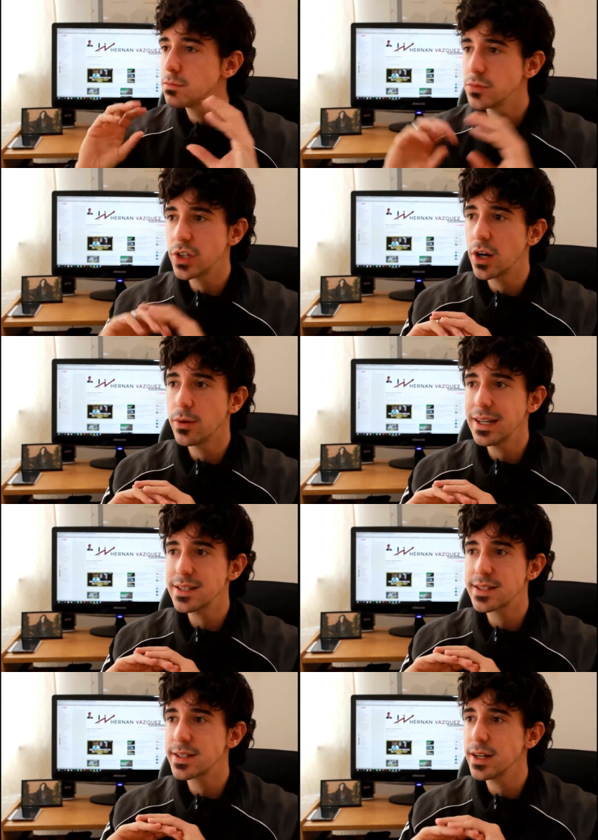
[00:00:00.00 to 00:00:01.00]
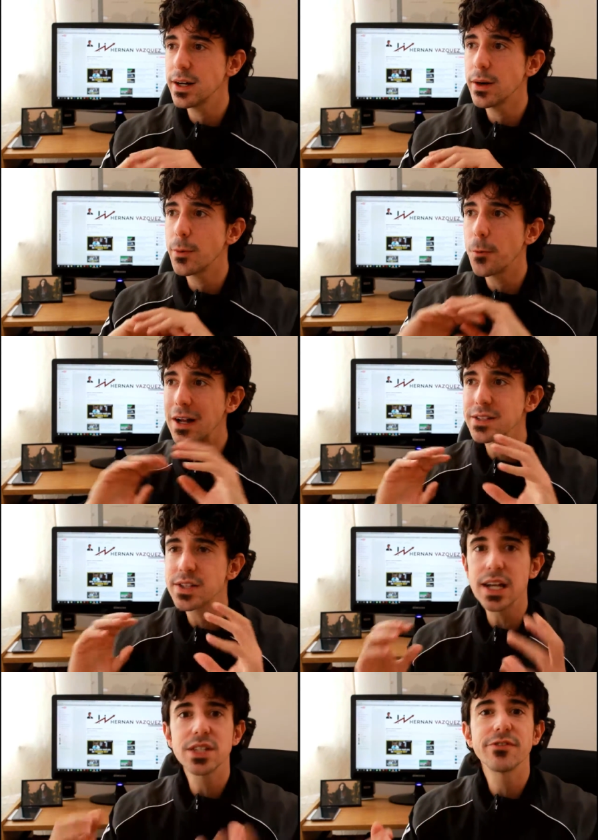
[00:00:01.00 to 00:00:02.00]
you know, it's the
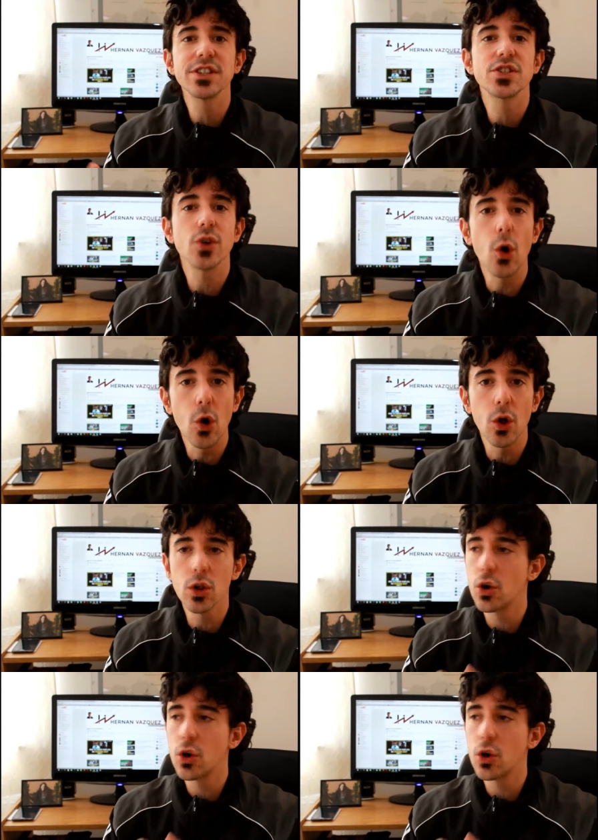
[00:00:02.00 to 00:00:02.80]
one-size-fits-all